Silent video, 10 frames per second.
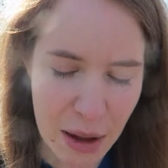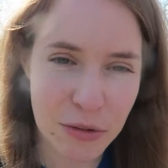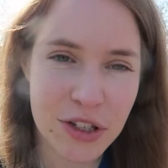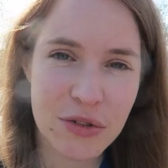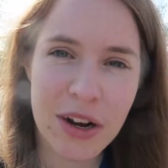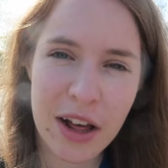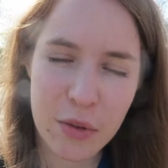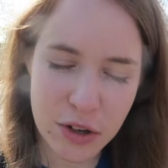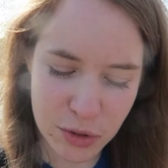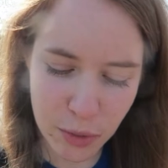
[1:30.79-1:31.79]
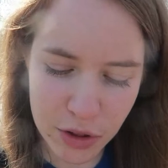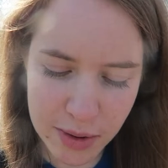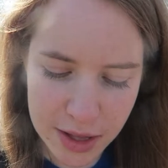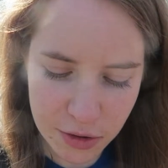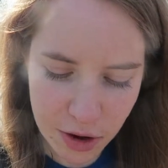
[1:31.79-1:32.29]
And we just realised we just bought
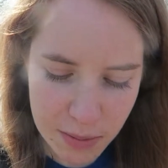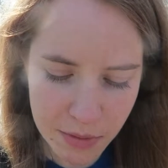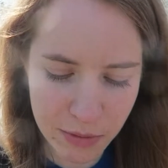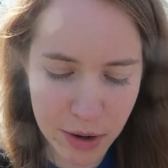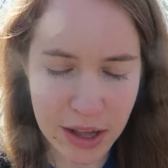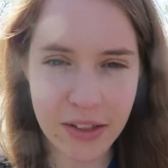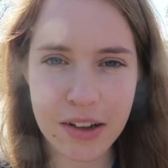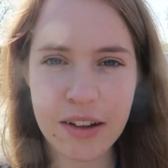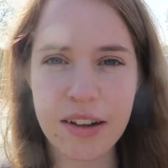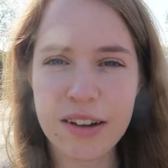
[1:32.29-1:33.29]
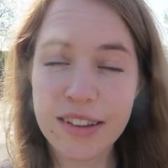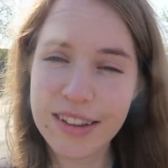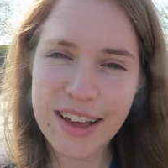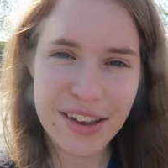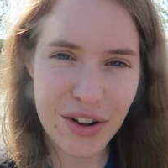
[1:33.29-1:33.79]
some ice cream and put it in the car. It's
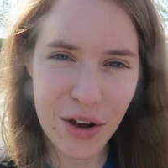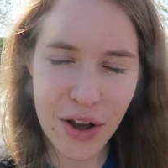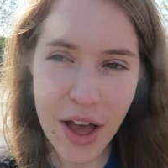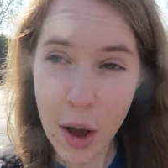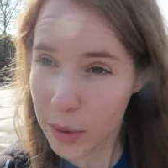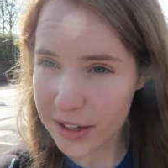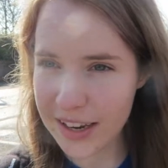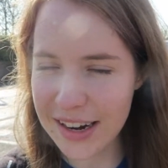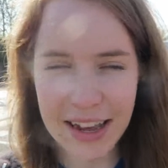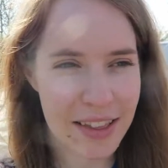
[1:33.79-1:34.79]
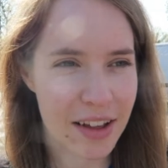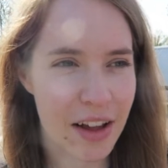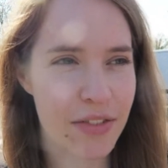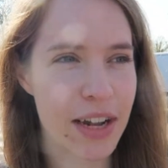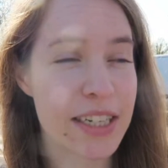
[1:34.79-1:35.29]
nice and hot. We'll stand next to the
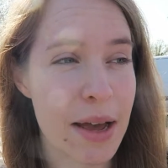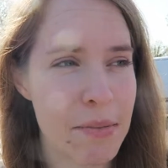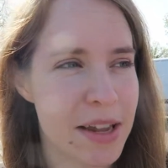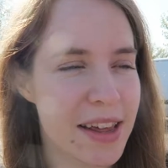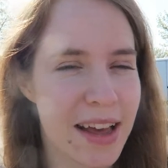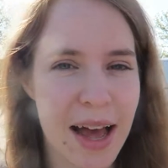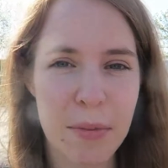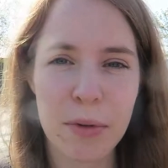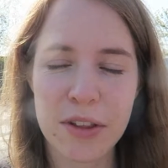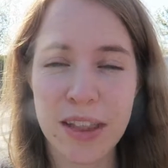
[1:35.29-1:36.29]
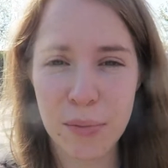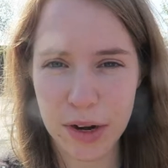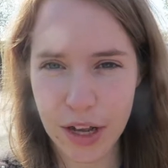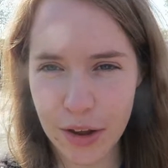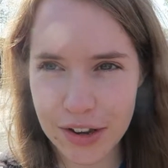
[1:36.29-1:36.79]
car for like 10 minutes eating apples, and then we're
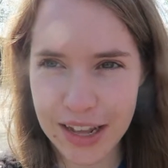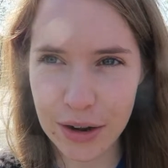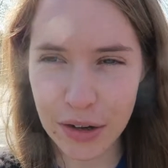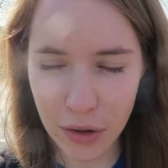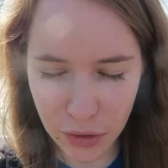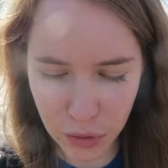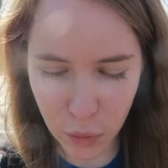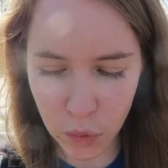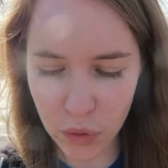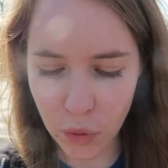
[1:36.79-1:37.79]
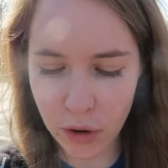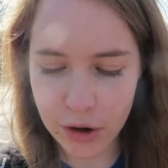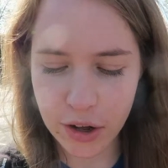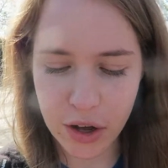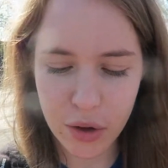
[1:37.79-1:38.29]
going to go into the outdoor store
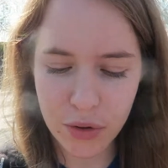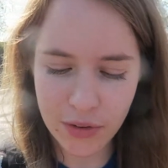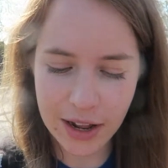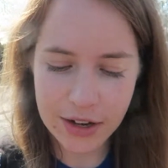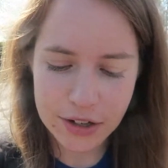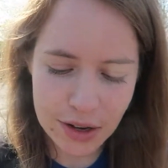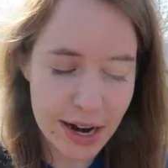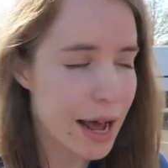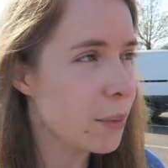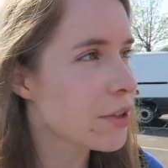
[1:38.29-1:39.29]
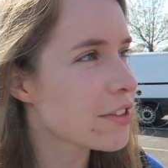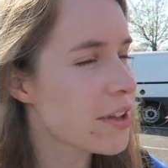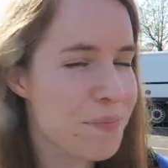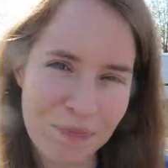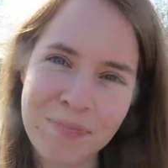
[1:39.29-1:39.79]
and look at coats for like an hour. So
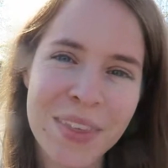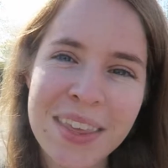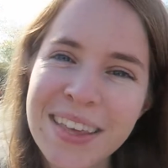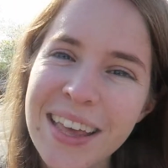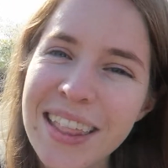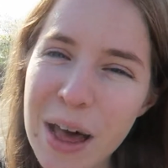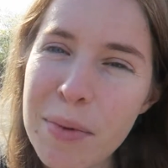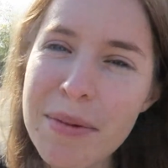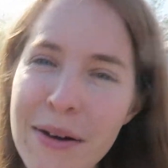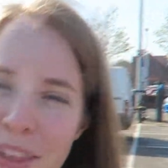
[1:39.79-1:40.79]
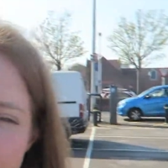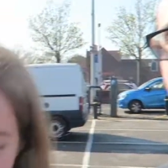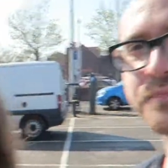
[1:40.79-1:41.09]
that'll be melted.